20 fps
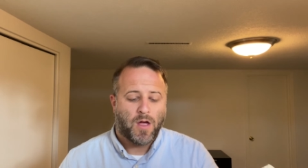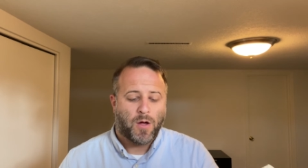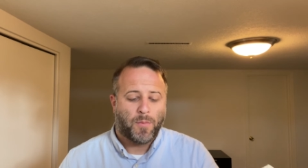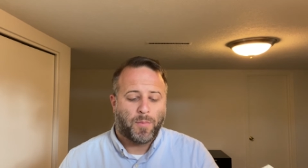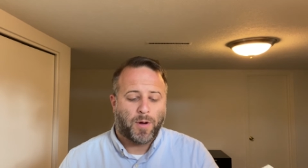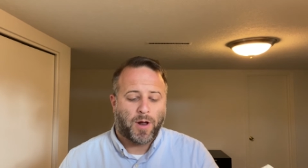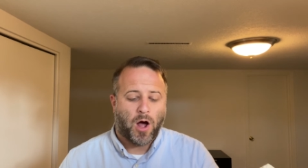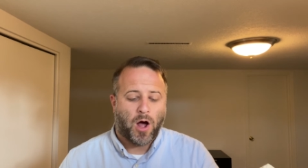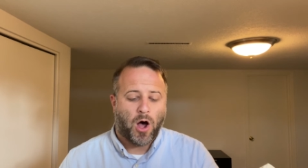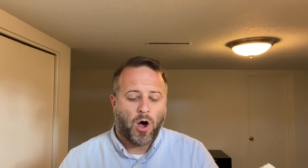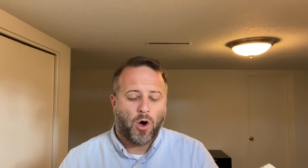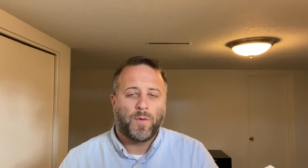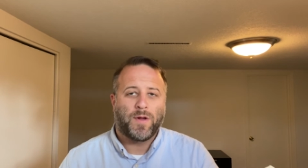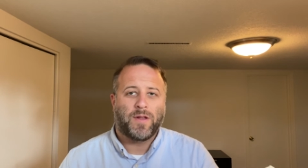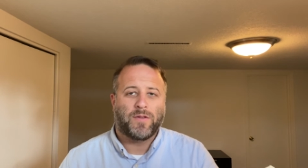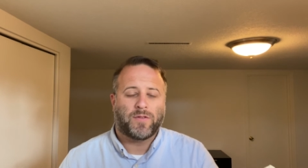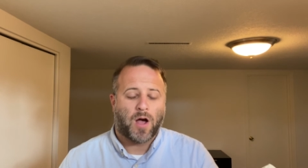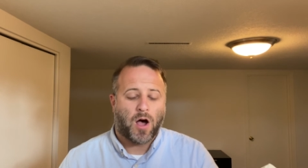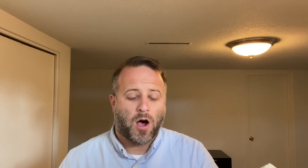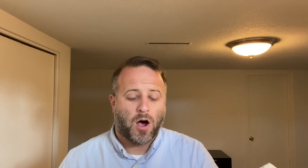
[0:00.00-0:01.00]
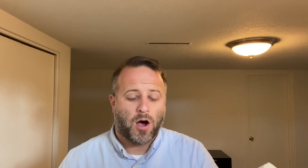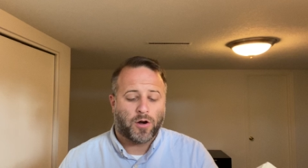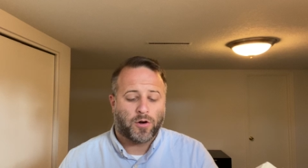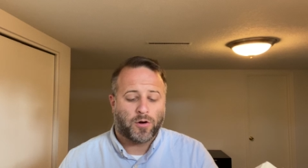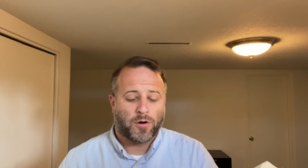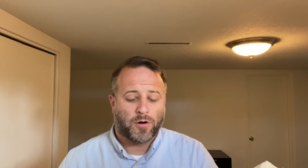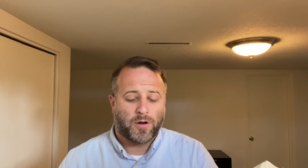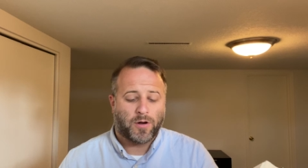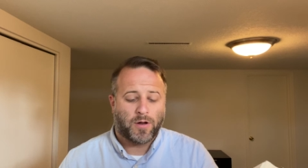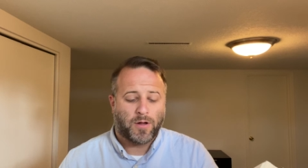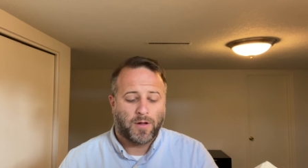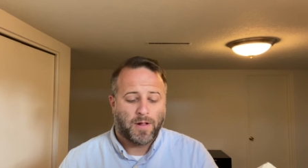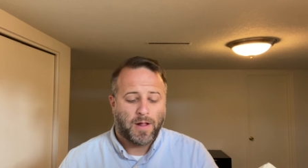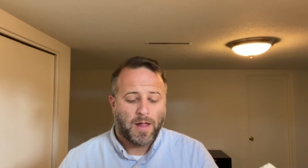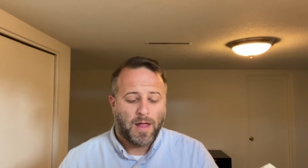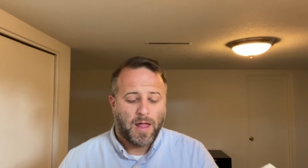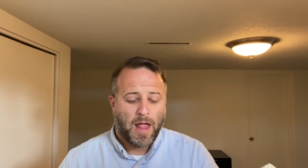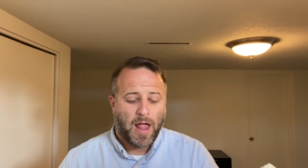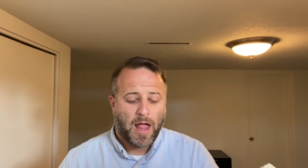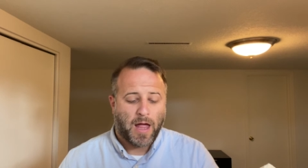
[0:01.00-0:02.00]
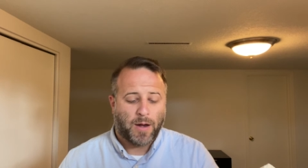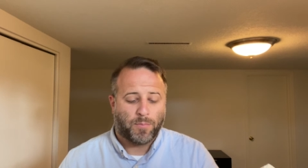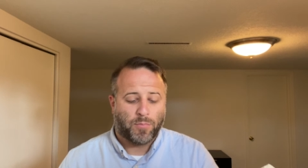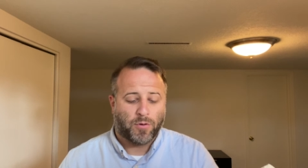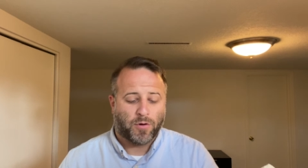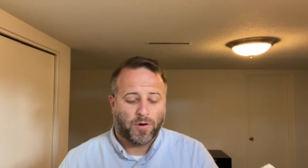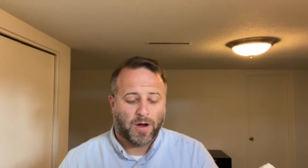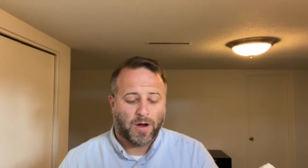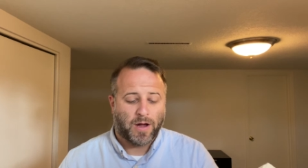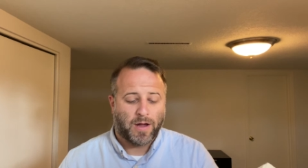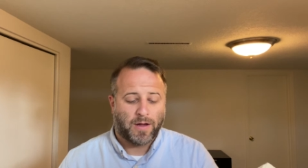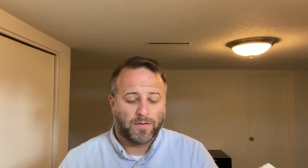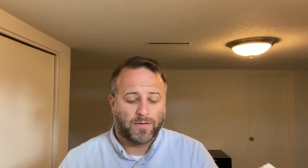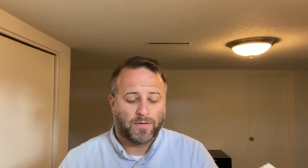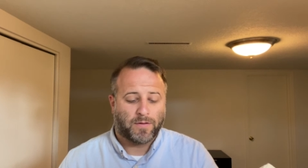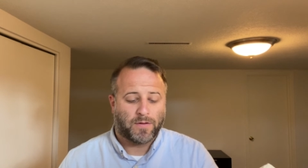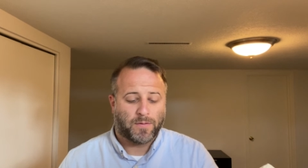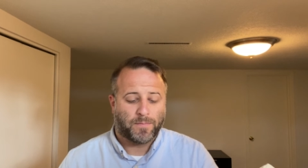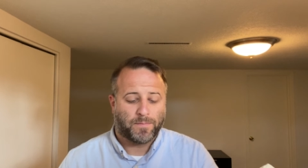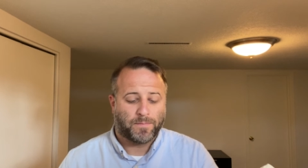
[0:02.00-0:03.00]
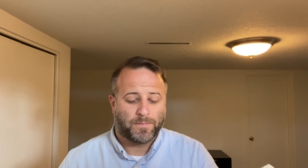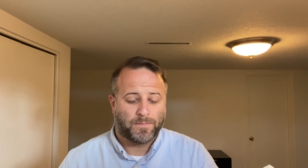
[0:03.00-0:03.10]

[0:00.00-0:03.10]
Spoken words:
but always honored and praised.